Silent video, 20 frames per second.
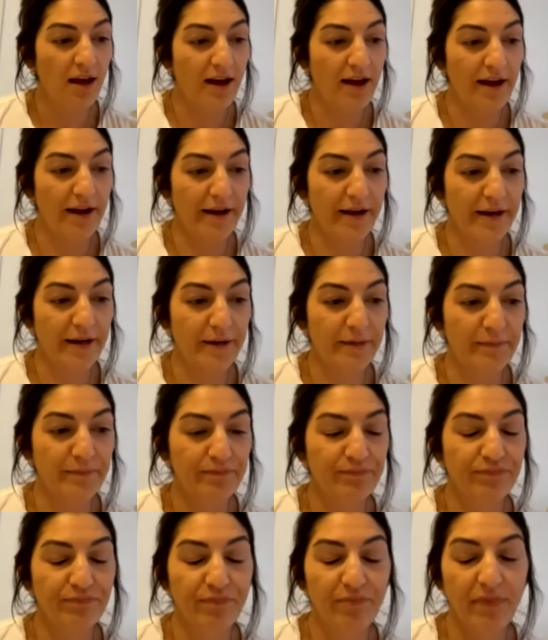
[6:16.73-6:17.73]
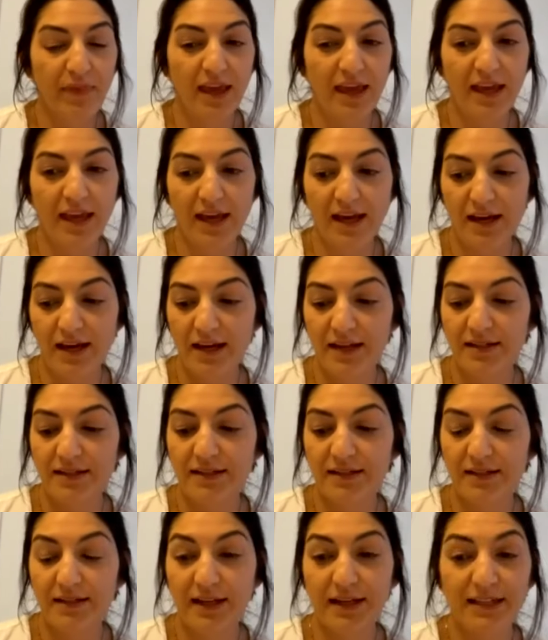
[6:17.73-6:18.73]
Um, and
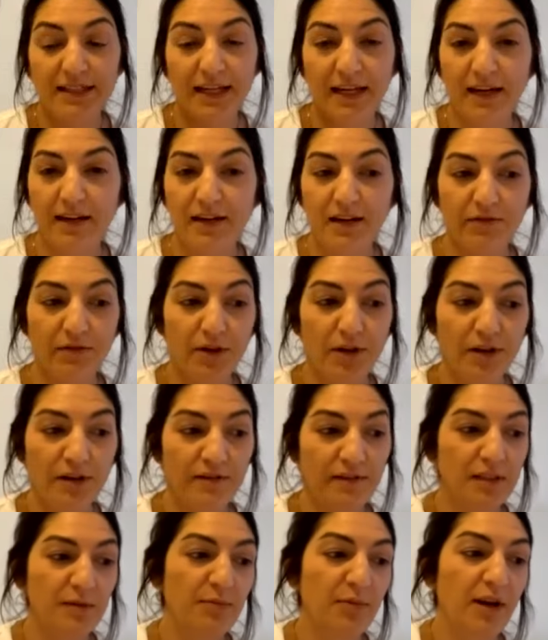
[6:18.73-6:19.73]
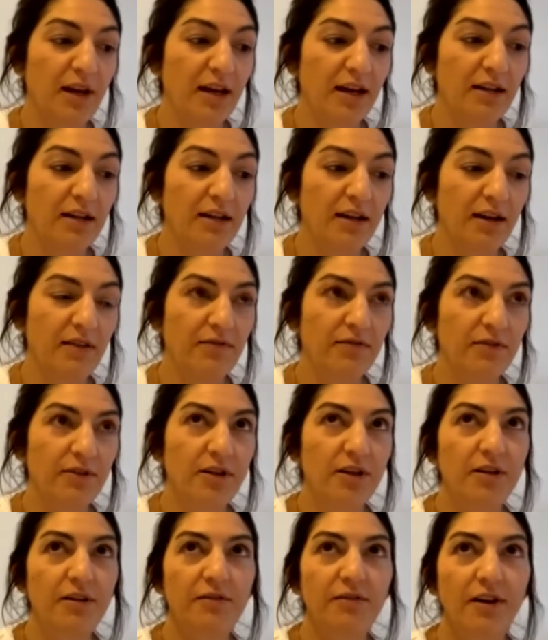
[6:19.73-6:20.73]
like I said, I never heard of this brand. I've
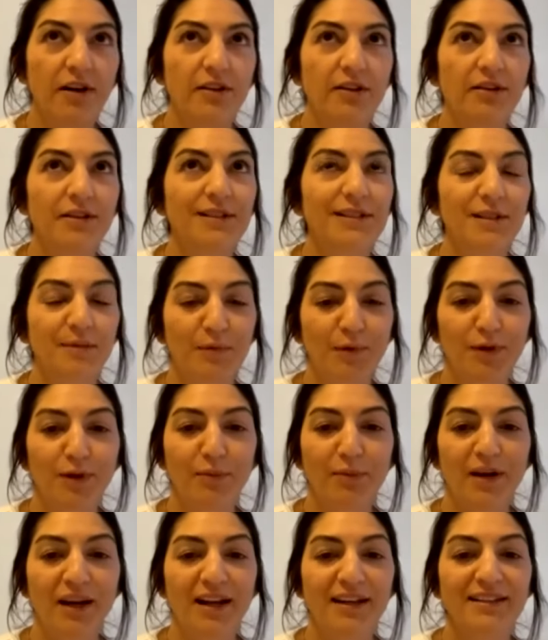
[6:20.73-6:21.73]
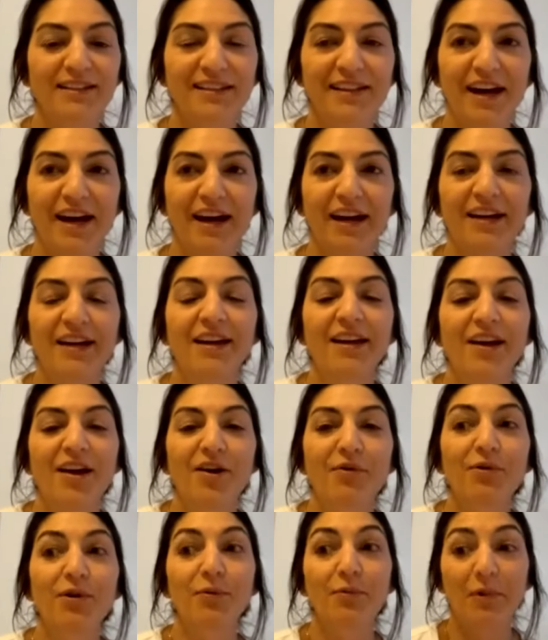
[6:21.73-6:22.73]
heard of other similar brands that
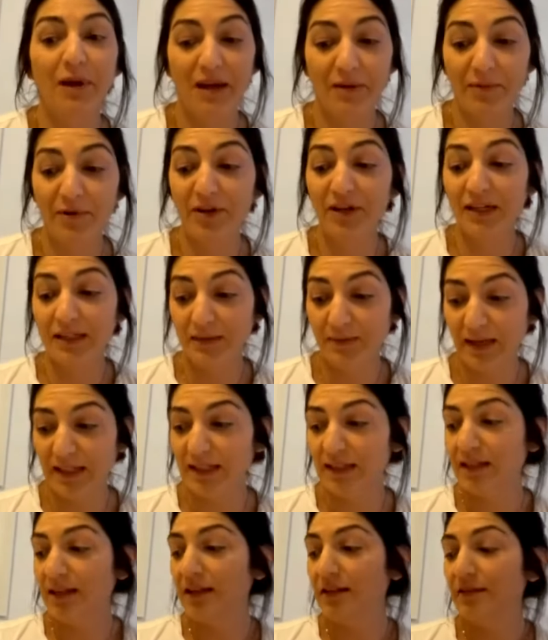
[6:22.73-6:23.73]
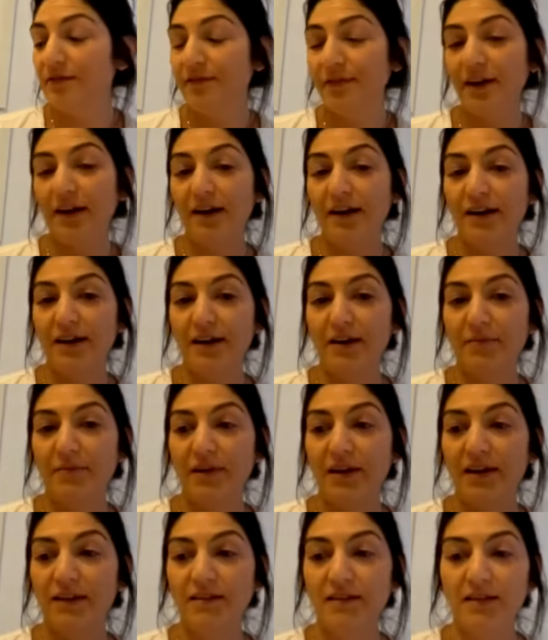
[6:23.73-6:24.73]
were way more expensive. Um,
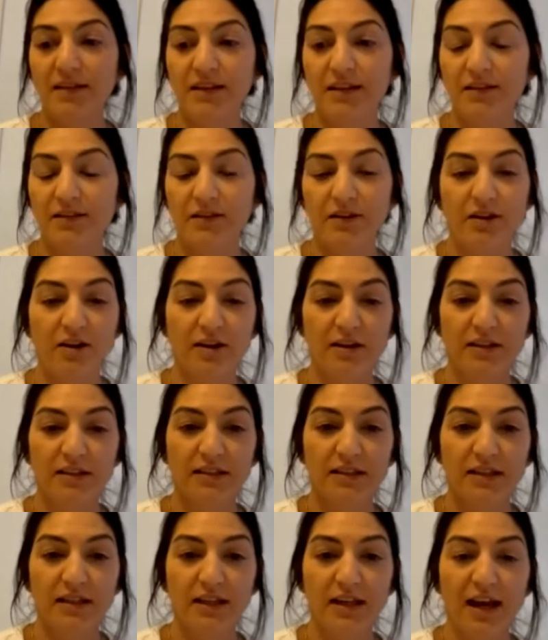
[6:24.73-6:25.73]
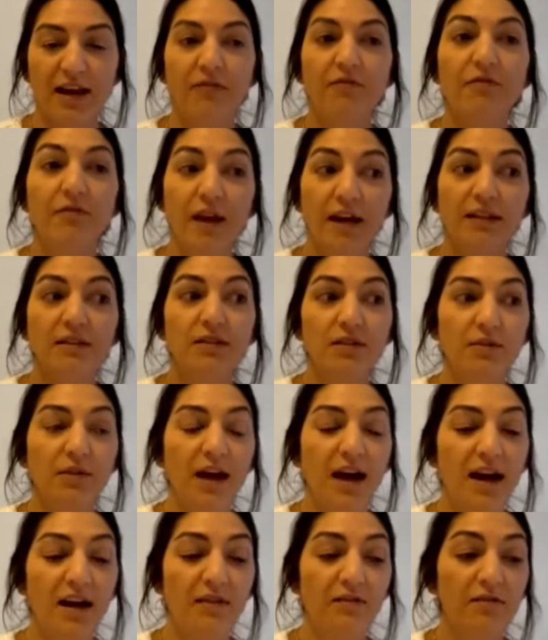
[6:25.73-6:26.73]
and these are honestly, I have friends who
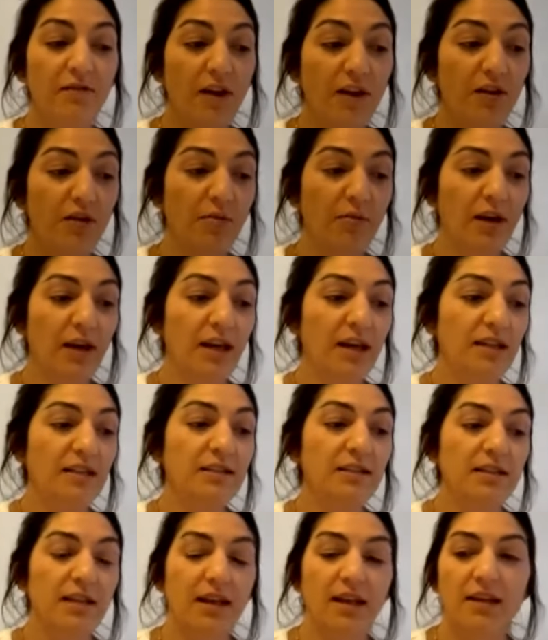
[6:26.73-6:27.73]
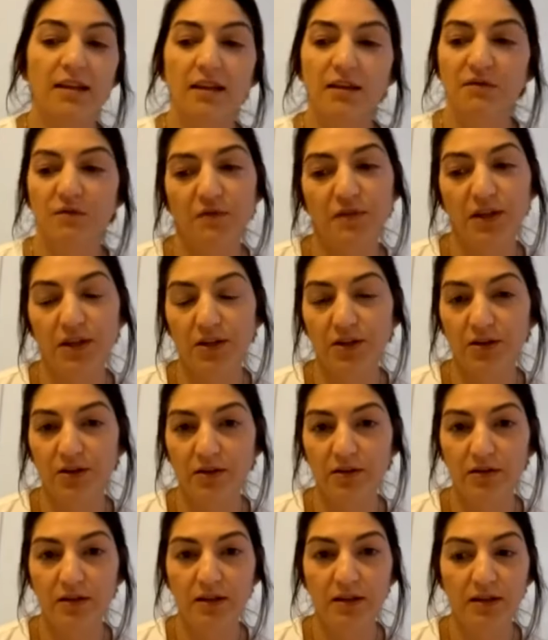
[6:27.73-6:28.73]
have other brands and they
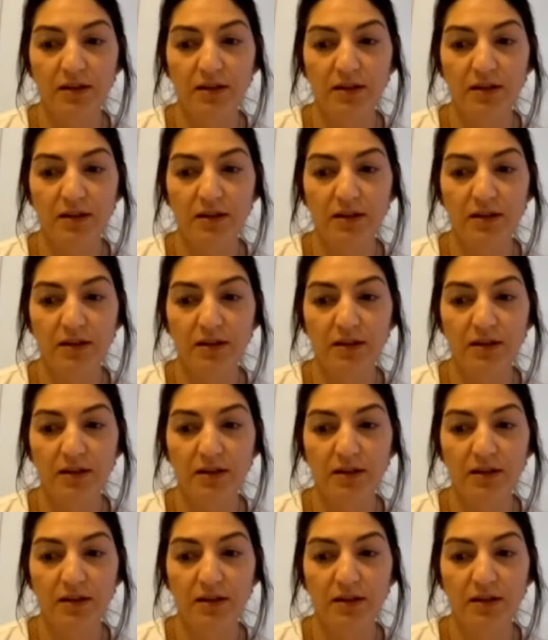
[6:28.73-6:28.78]
feel